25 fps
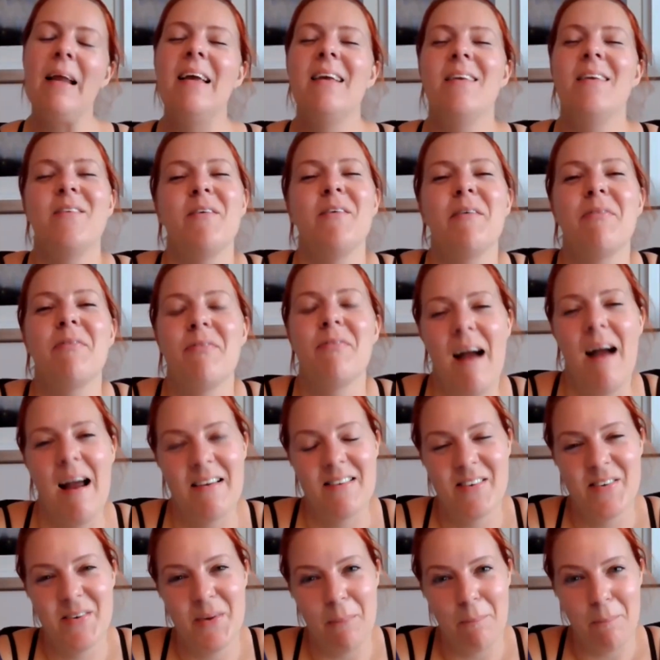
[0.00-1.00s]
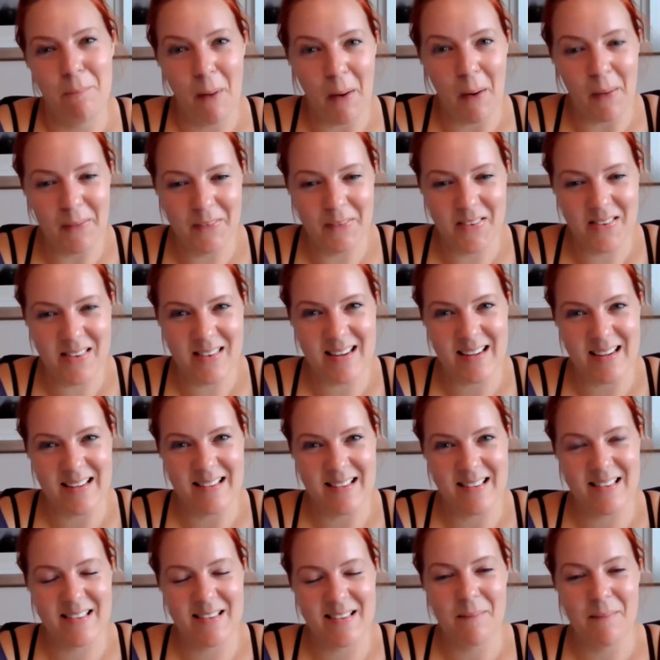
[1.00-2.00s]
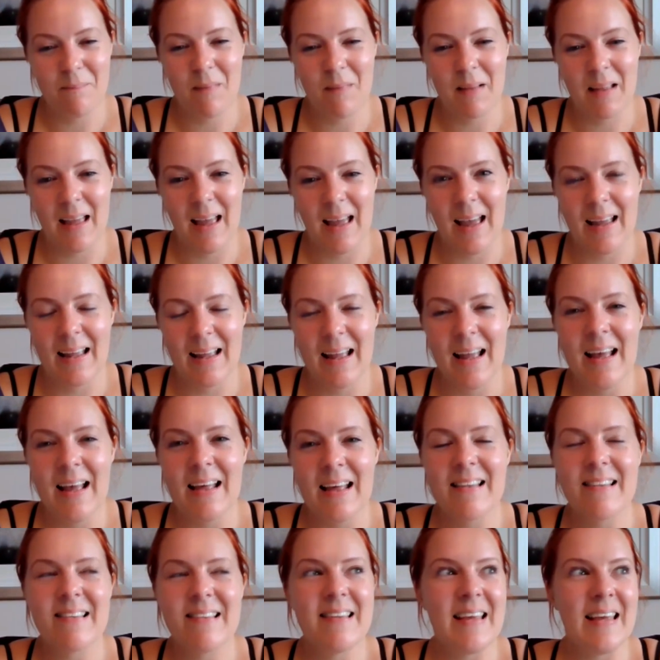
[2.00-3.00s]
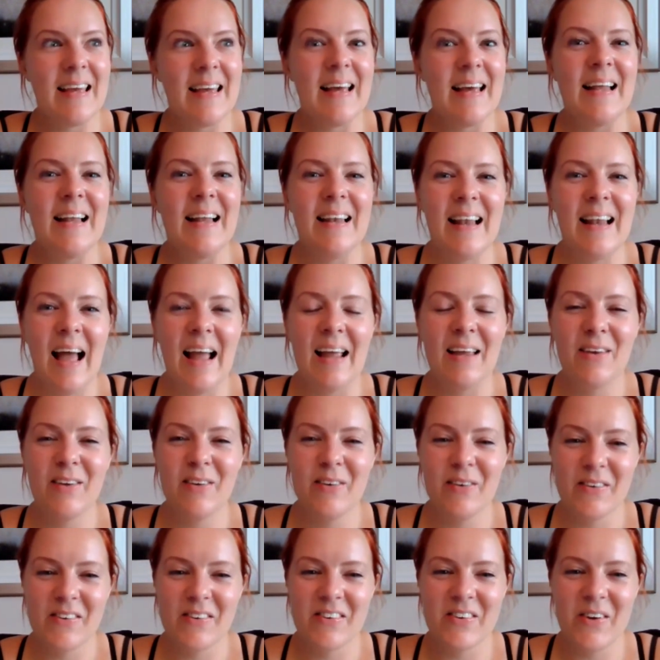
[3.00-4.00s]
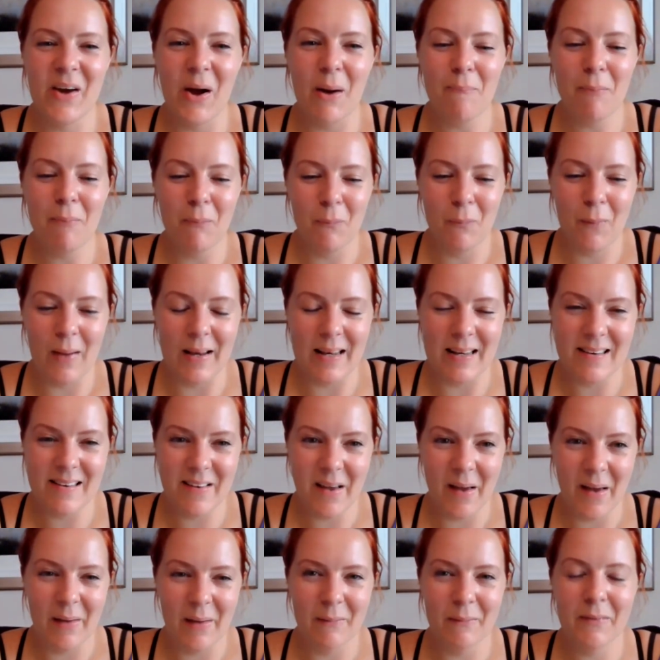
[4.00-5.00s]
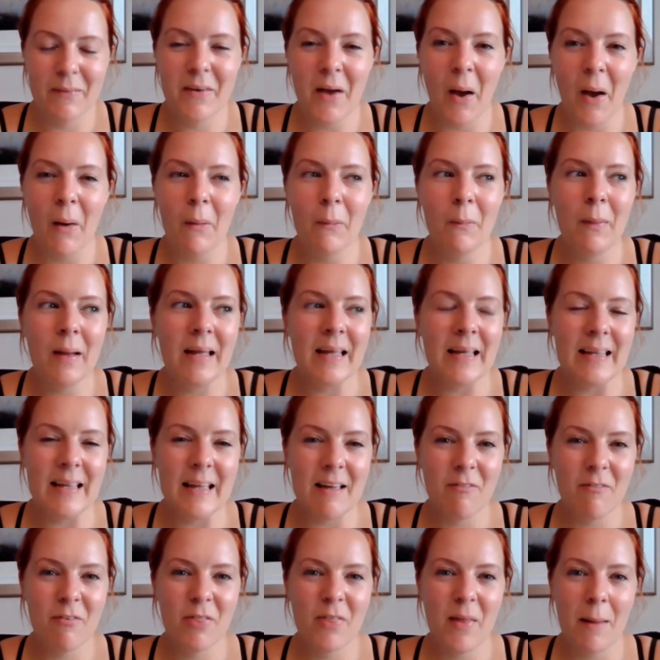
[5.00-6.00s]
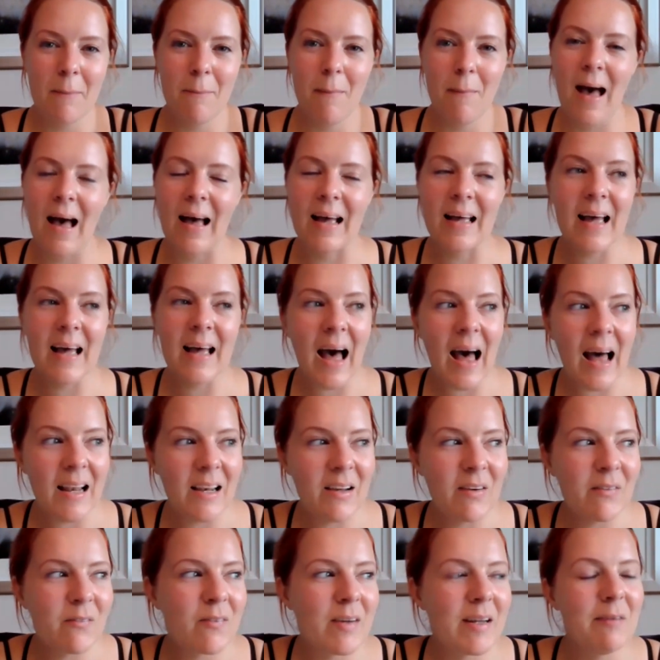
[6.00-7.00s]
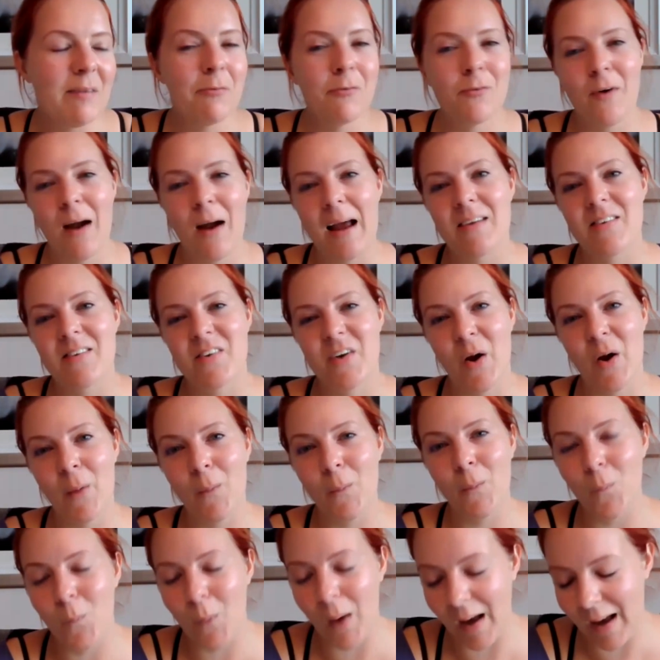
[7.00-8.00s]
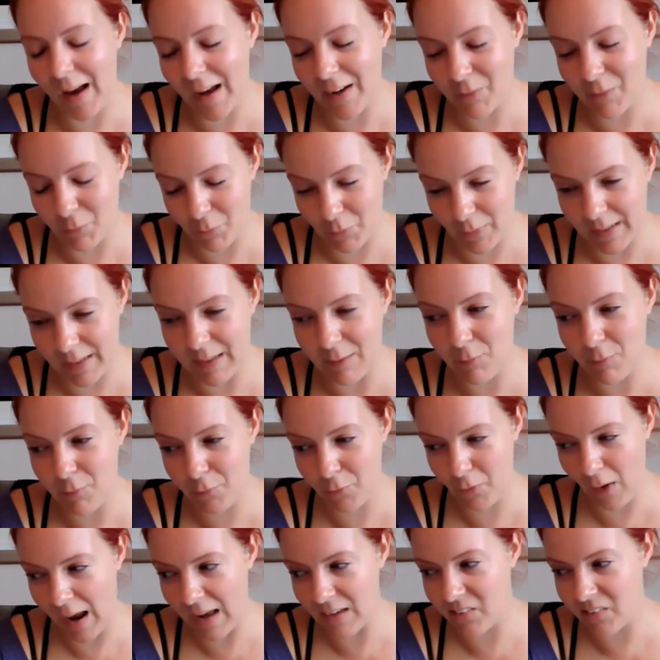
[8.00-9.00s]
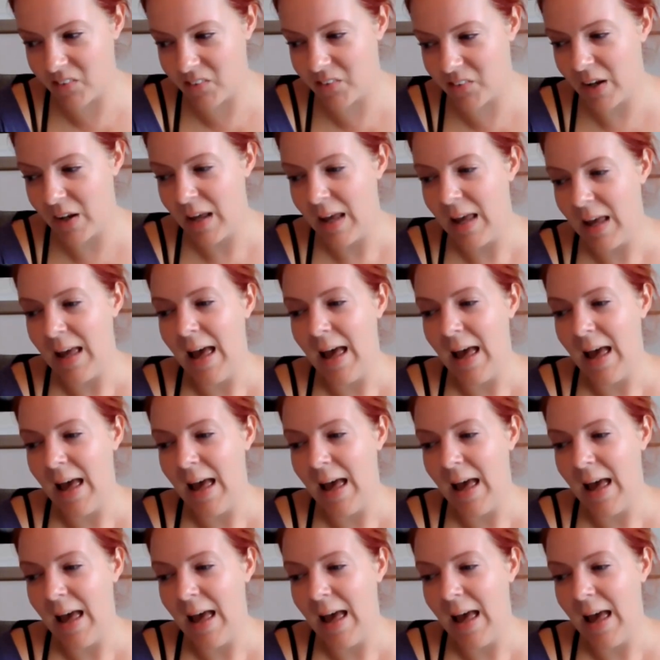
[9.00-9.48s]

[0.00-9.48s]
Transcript: Please refresh your posters. Okay. See it like your shop window. Go and give them a color refresh, a word refresh.